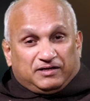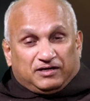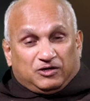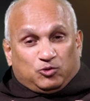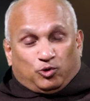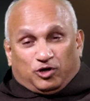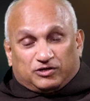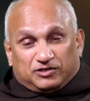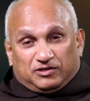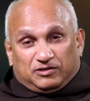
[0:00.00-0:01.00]

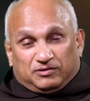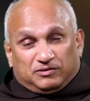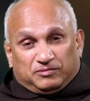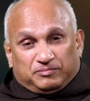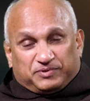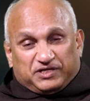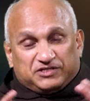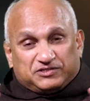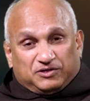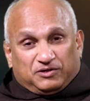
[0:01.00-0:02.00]
water,
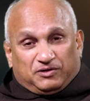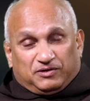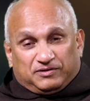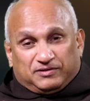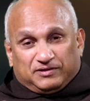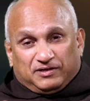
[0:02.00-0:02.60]
praise the Lord.